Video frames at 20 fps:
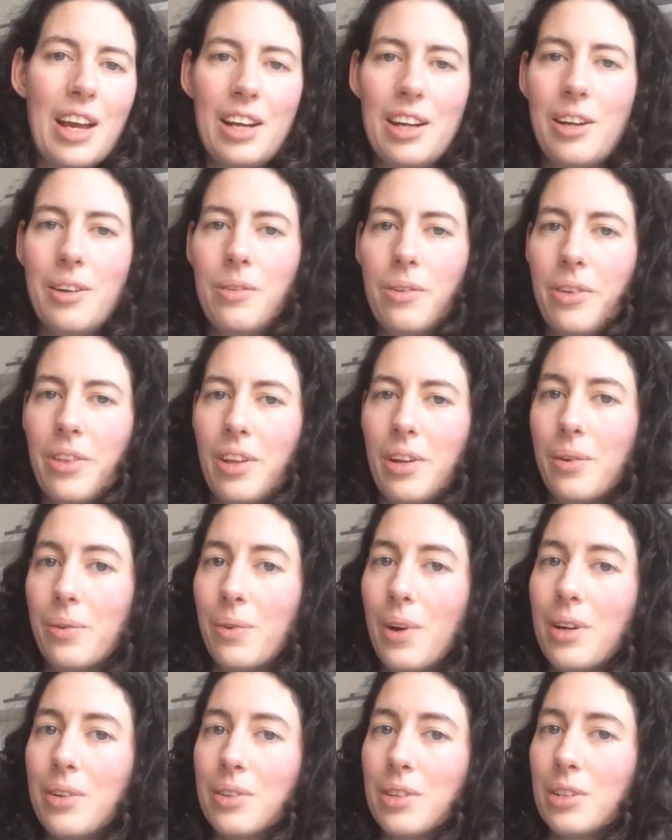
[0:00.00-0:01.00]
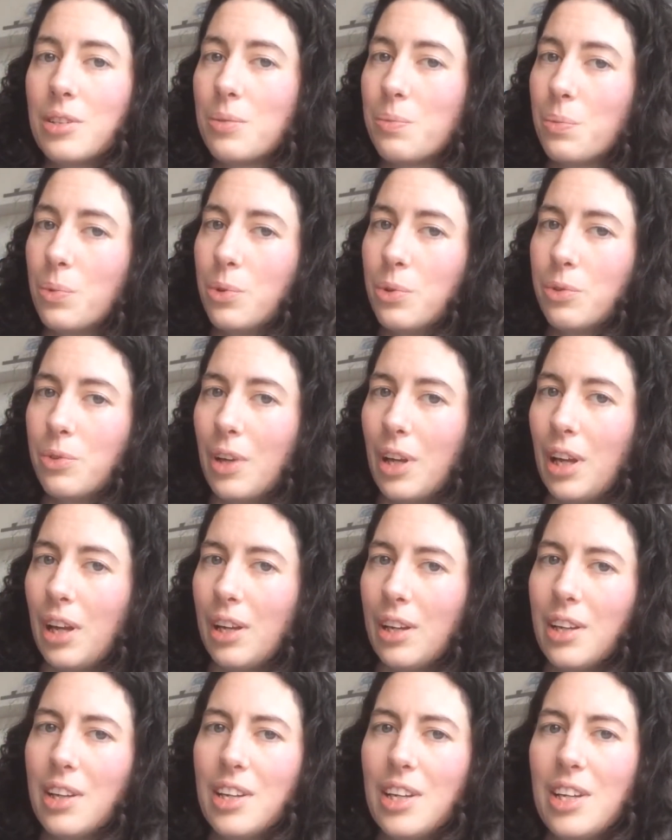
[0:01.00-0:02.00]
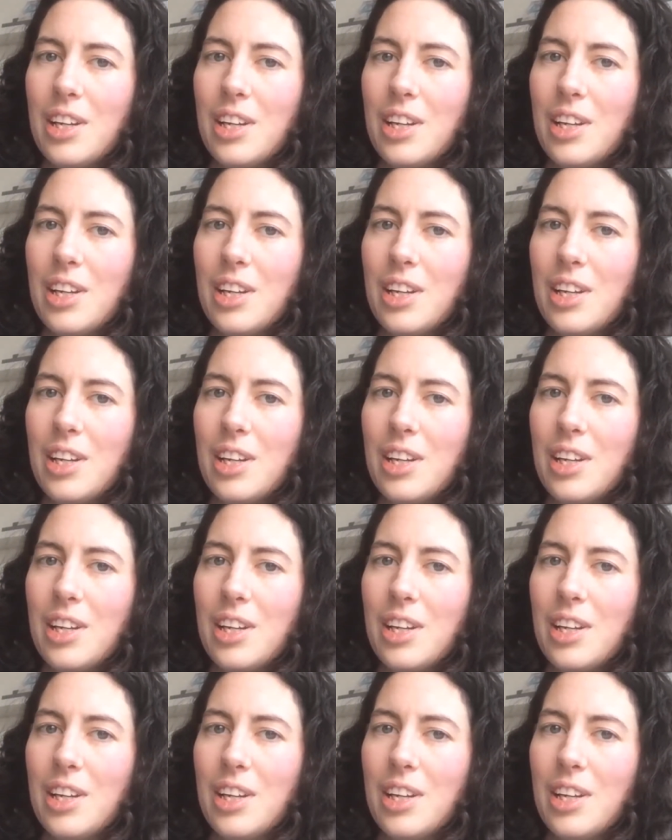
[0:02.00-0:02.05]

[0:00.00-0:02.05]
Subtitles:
And everything around is moving.